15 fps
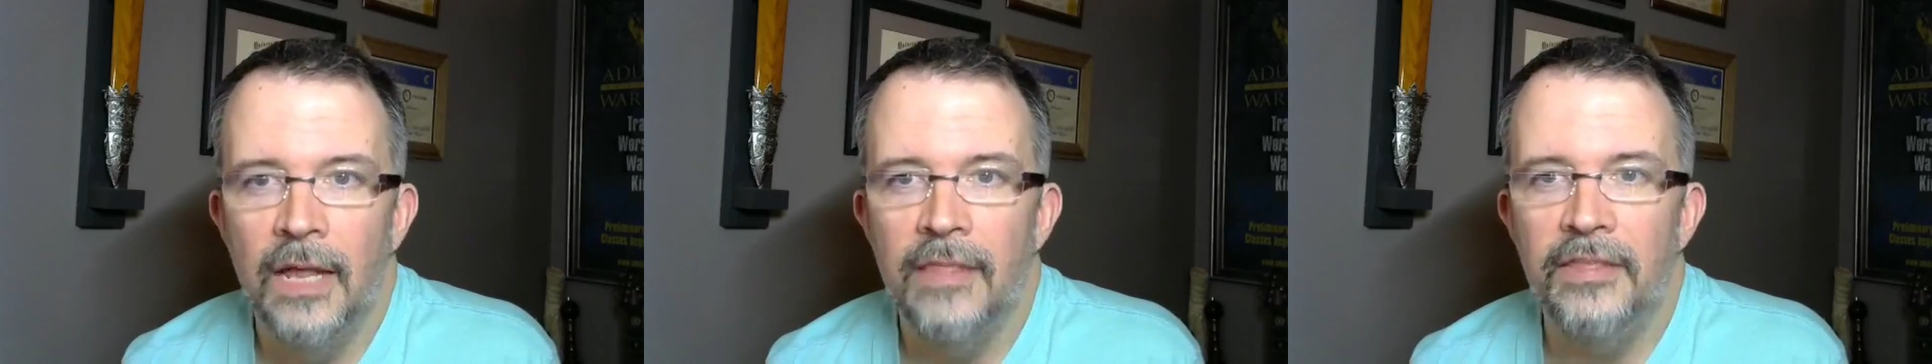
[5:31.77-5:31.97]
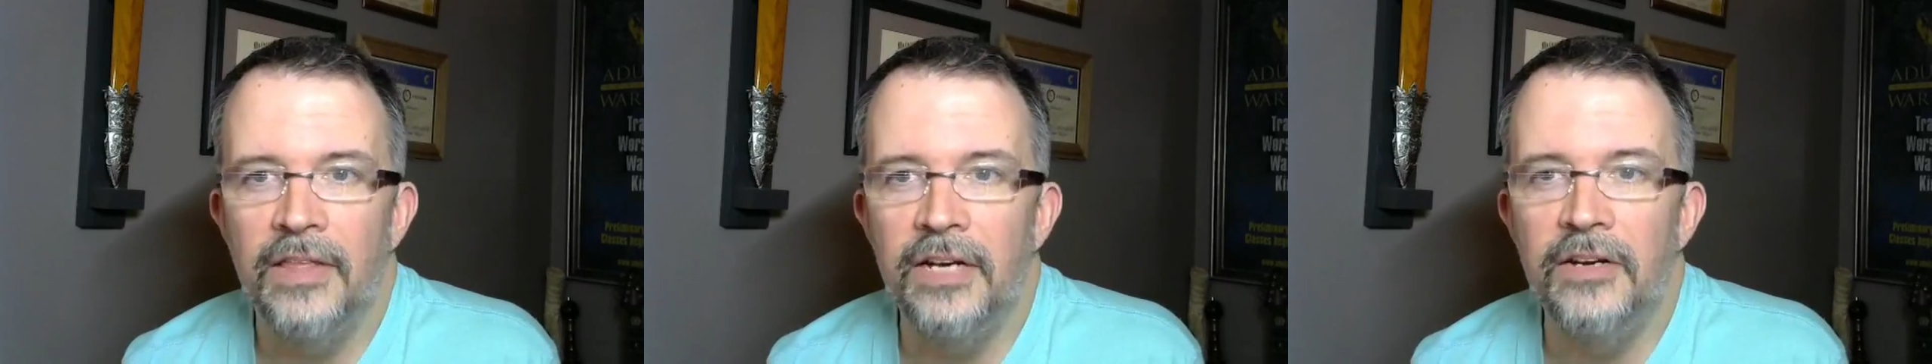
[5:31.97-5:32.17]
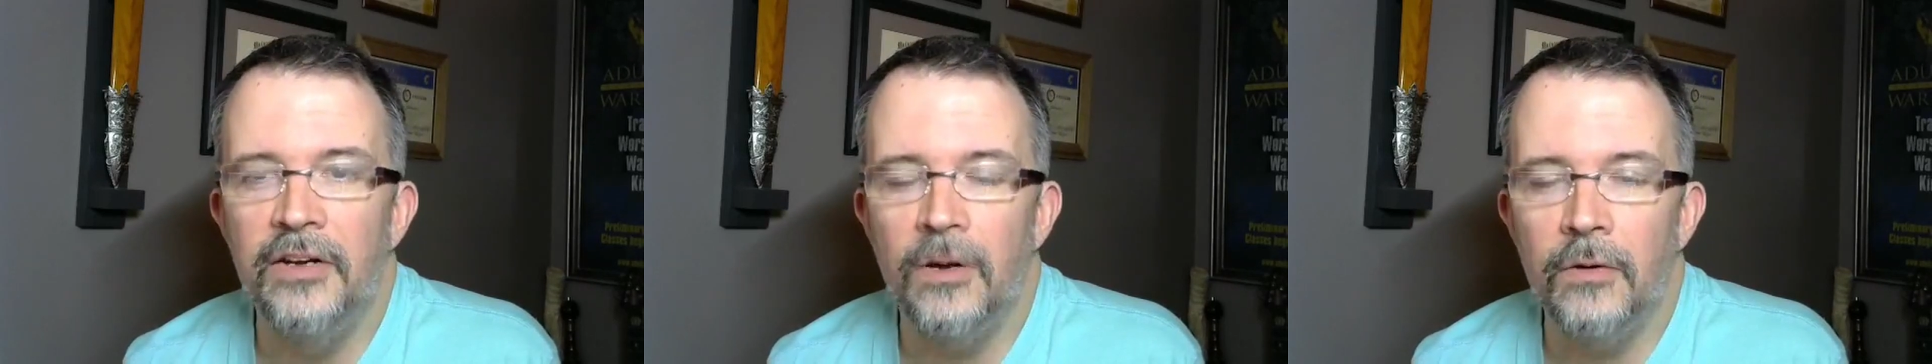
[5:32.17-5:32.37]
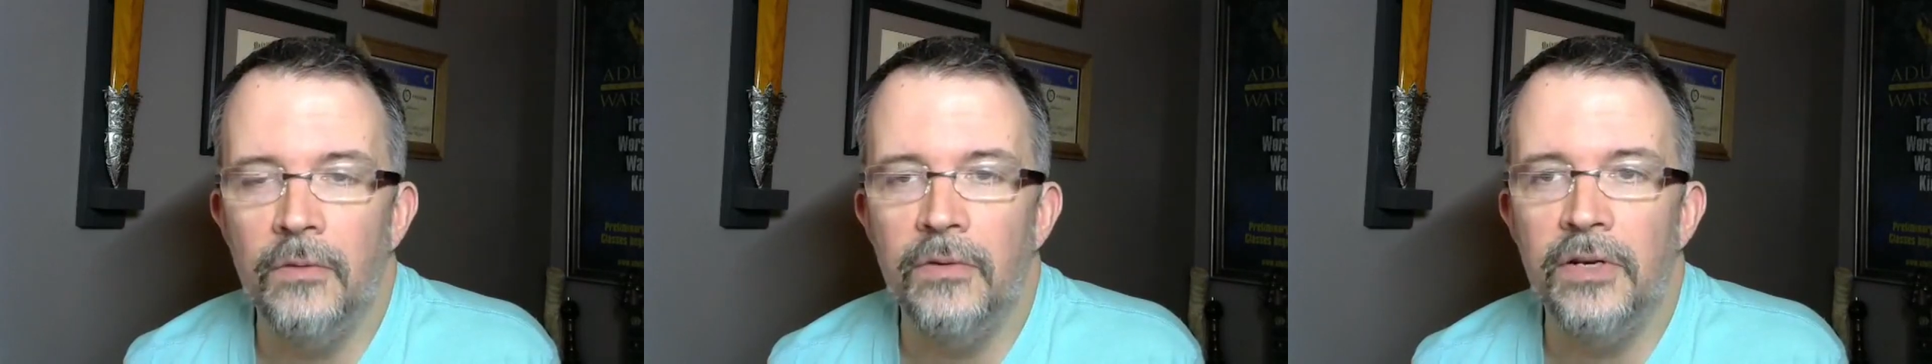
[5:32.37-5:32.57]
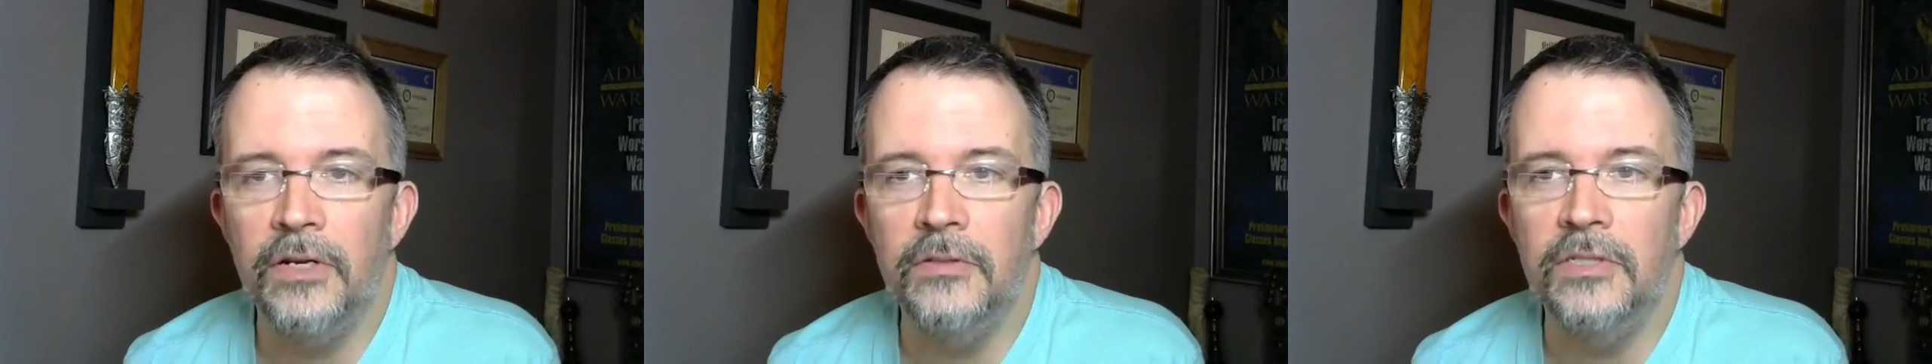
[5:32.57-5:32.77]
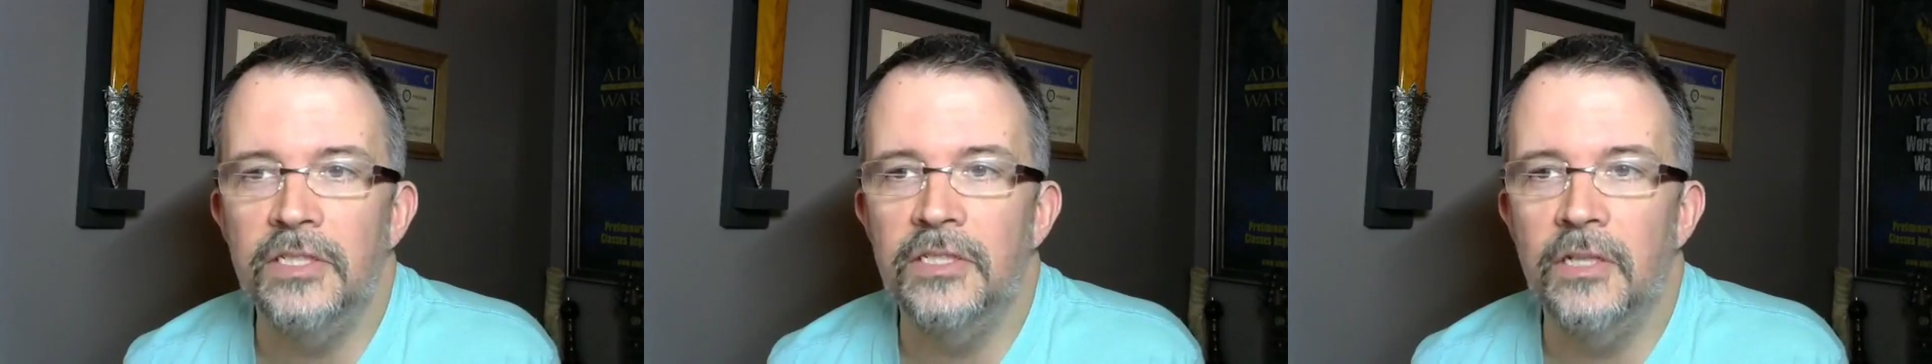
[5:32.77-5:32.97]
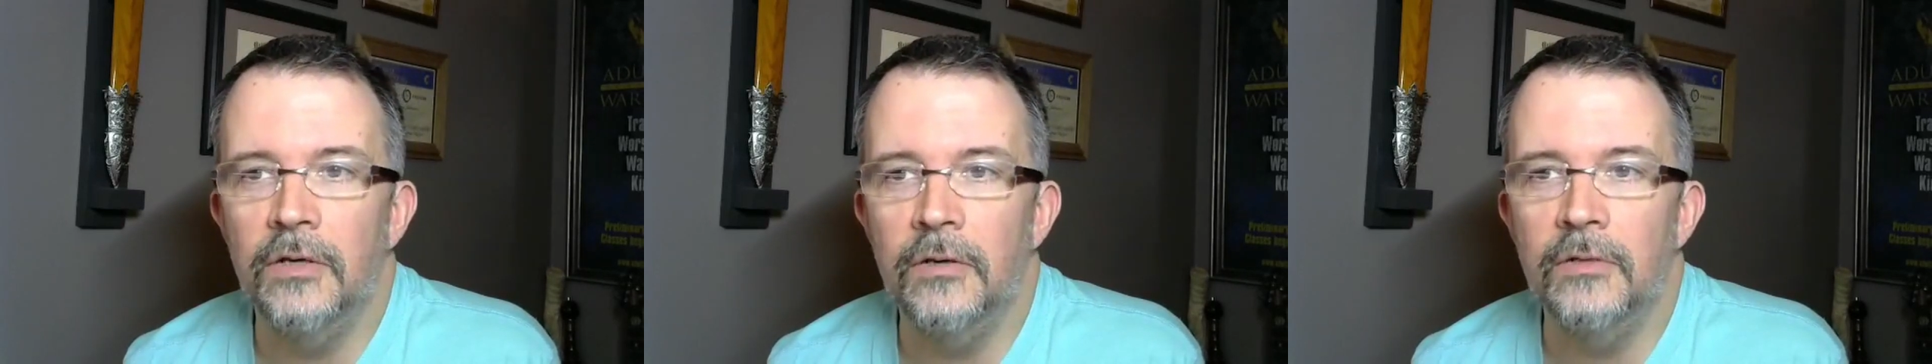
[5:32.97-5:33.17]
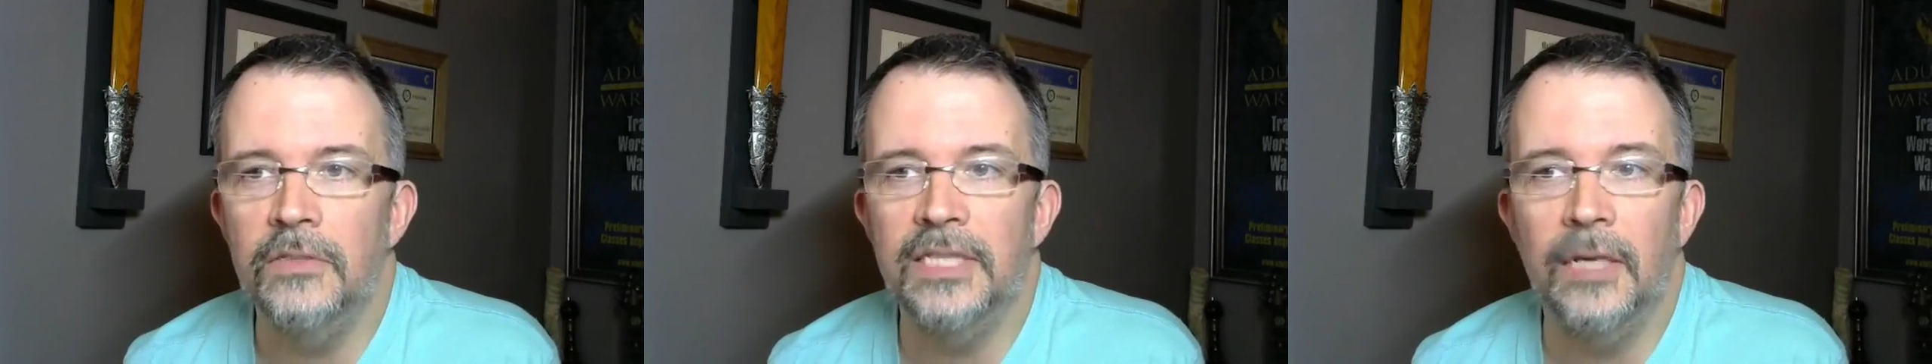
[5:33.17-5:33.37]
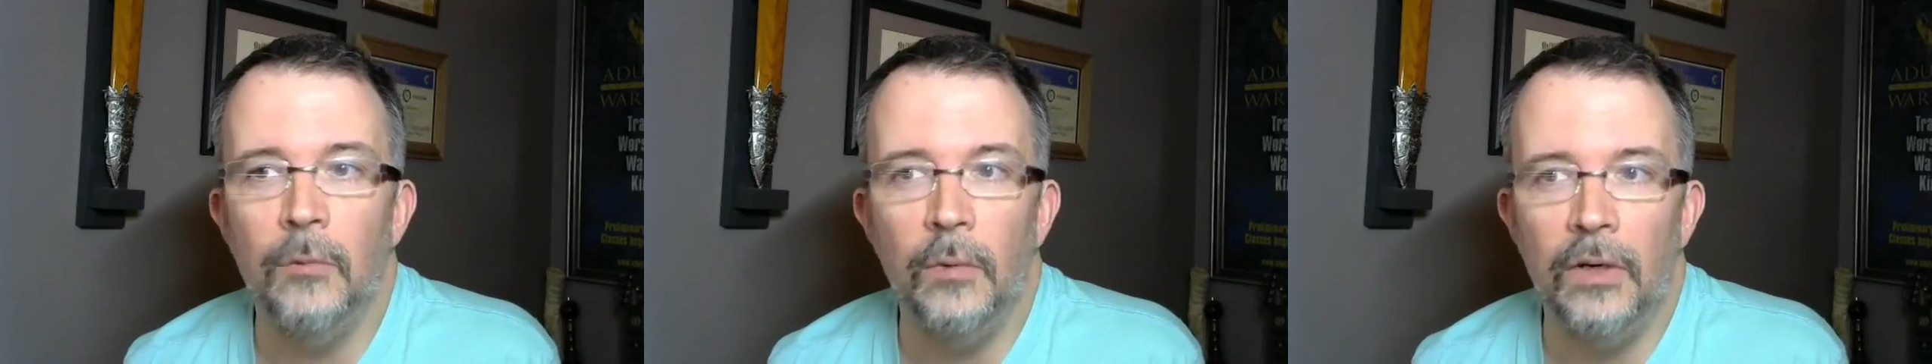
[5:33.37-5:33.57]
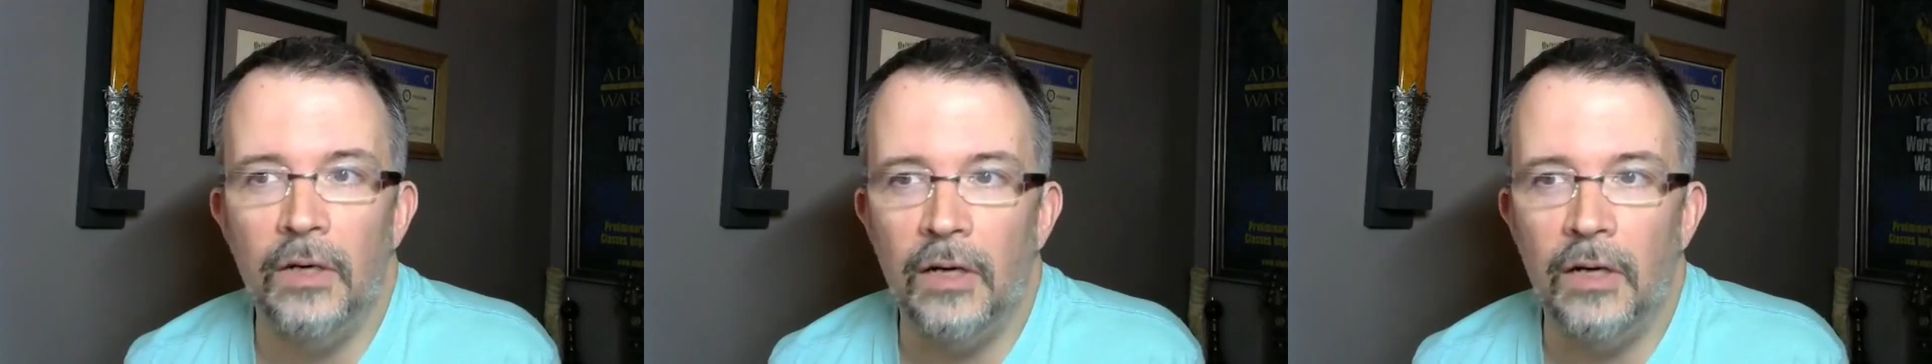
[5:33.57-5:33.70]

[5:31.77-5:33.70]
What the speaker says: then don't use stones that were